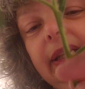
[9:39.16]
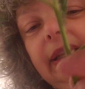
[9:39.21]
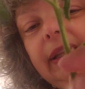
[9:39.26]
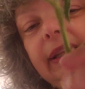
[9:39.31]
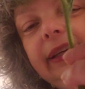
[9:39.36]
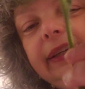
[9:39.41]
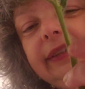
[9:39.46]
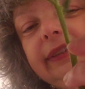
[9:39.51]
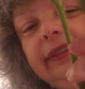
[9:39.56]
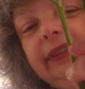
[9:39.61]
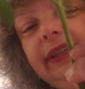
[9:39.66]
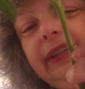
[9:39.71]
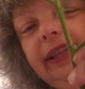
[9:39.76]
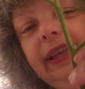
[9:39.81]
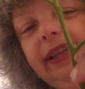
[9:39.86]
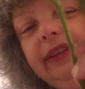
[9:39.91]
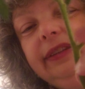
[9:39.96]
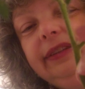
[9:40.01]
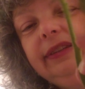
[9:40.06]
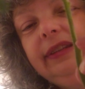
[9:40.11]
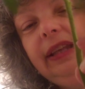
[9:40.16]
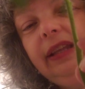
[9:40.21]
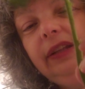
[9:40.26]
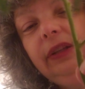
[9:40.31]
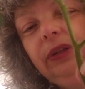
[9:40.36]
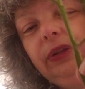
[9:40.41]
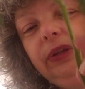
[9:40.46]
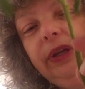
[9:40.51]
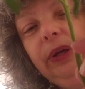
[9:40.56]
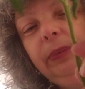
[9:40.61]
like, see that
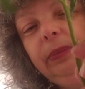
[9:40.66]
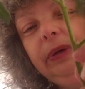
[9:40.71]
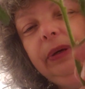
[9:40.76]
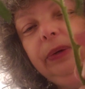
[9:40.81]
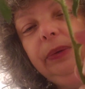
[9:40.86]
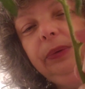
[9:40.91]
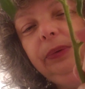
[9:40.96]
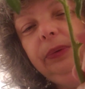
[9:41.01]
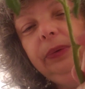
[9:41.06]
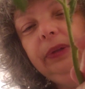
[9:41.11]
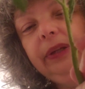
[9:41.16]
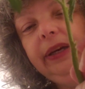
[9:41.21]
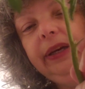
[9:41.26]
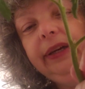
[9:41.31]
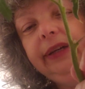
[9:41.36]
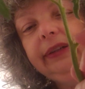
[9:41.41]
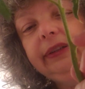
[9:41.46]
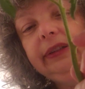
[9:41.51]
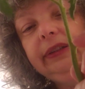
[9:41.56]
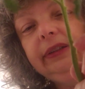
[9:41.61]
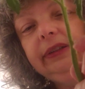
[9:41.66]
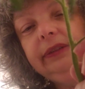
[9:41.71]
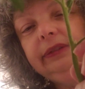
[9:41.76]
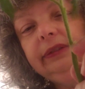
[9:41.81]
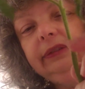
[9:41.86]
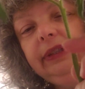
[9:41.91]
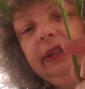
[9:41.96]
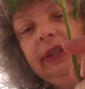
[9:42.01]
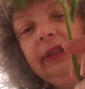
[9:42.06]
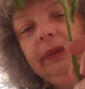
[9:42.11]
little elbow, like,
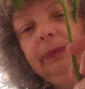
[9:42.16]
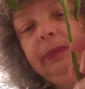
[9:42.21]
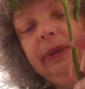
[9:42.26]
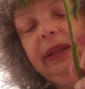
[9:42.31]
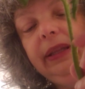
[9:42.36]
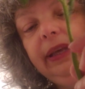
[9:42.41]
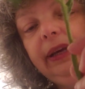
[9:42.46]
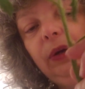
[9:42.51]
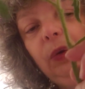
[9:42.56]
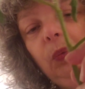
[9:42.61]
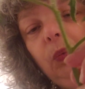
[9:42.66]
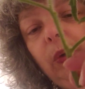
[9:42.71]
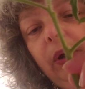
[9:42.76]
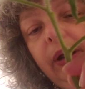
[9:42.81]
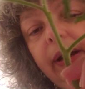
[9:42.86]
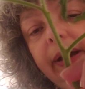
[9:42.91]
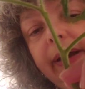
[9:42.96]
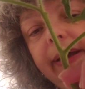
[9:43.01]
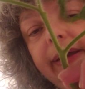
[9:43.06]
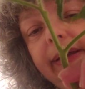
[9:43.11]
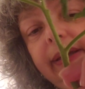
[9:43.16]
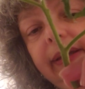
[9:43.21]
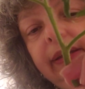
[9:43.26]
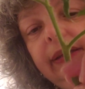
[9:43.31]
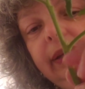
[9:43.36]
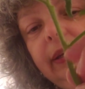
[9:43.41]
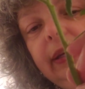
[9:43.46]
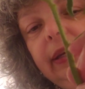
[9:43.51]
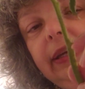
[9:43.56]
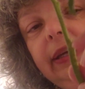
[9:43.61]
it'll be like a Y.
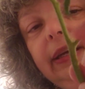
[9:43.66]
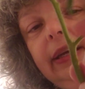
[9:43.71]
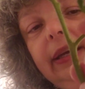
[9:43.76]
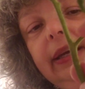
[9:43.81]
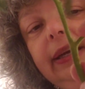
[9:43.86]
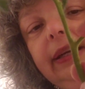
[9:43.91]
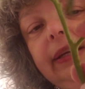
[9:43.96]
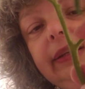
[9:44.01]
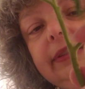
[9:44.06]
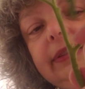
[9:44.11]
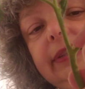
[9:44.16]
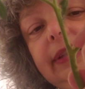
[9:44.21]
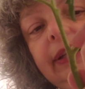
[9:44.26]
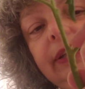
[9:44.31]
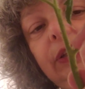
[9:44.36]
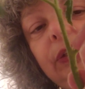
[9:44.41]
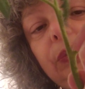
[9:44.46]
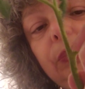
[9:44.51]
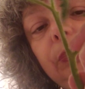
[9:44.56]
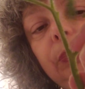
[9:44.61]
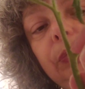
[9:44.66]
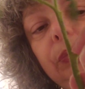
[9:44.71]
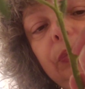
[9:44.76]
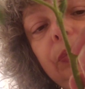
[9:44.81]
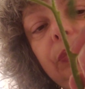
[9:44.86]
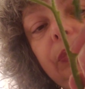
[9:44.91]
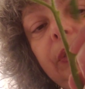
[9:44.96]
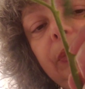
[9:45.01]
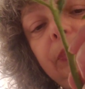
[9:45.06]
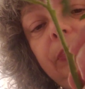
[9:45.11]
And a sucker will
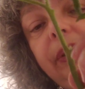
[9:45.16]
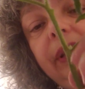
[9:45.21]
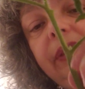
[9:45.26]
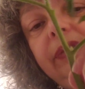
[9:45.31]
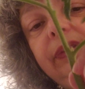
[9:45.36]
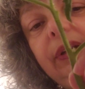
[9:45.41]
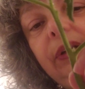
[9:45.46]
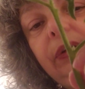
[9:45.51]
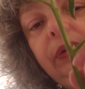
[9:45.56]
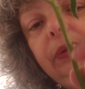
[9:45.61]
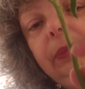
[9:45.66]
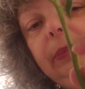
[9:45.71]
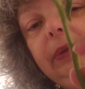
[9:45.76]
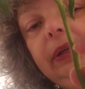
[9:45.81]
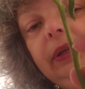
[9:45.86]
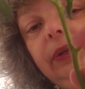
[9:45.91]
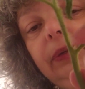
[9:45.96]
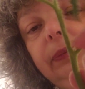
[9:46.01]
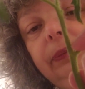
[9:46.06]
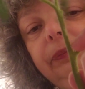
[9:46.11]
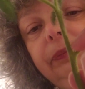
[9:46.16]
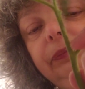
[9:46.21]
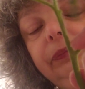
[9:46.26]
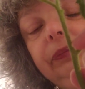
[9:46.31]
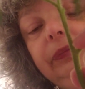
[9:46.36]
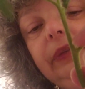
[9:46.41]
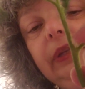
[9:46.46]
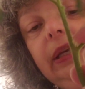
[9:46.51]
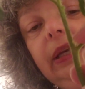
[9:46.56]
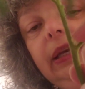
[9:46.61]
grow right there in the middle
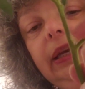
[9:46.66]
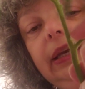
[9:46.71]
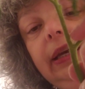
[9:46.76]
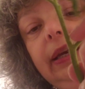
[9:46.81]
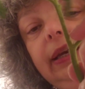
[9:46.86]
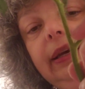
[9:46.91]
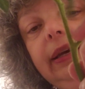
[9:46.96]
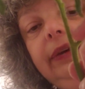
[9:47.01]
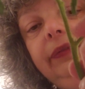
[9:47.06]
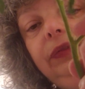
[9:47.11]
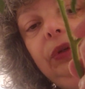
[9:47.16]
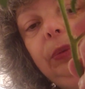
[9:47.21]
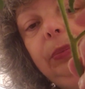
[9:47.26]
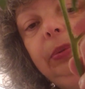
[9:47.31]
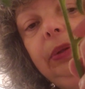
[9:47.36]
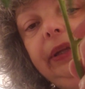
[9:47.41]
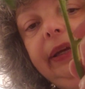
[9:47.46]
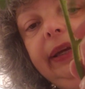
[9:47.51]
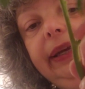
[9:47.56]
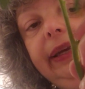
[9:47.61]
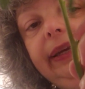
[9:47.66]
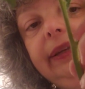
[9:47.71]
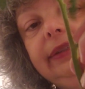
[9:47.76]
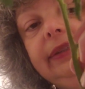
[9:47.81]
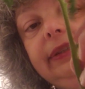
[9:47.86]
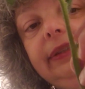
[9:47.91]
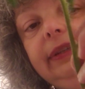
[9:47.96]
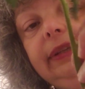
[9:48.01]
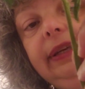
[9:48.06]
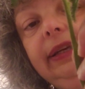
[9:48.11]
of your
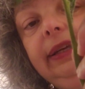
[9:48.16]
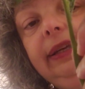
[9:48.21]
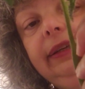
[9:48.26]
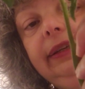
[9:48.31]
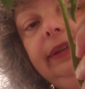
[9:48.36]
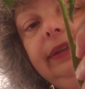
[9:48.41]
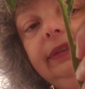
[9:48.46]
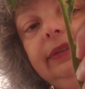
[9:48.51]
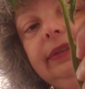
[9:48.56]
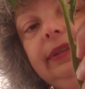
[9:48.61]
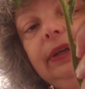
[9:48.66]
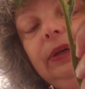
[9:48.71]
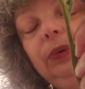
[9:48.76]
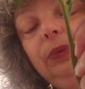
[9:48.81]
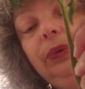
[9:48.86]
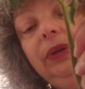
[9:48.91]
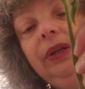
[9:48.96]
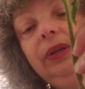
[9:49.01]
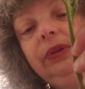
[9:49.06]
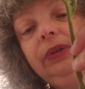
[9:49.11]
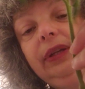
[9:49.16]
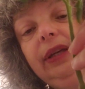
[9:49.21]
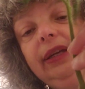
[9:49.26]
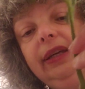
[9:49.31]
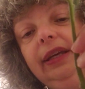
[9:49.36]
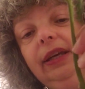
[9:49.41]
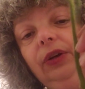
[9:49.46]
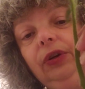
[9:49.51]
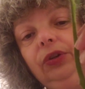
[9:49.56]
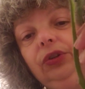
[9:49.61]
plant. And so it'll
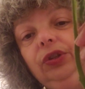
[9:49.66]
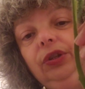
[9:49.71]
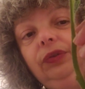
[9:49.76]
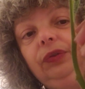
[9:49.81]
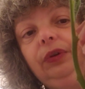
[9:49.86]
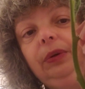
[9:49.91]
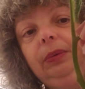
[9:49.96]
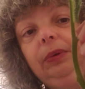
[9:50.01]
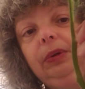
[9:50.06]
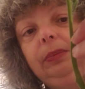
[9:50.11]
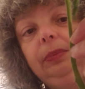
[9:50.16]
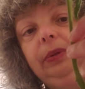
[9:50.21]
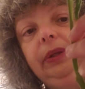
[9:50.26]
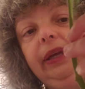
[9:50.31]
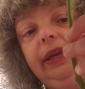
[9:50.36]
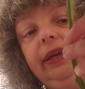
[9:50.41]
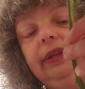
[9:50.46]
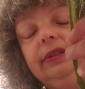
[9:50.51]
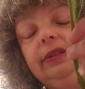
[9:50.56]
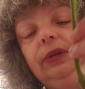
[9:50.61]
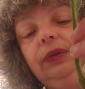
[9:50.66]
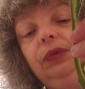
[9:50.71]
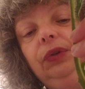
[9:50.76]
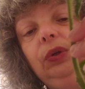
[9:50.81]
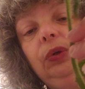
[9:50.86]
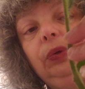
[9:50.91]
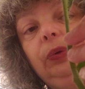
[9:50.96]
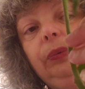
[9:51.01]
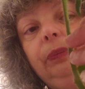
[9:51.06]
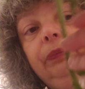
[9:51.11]
take energy from your plant. So if
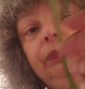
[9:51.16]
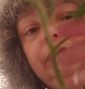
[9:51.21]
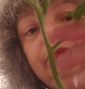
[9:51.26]
you'll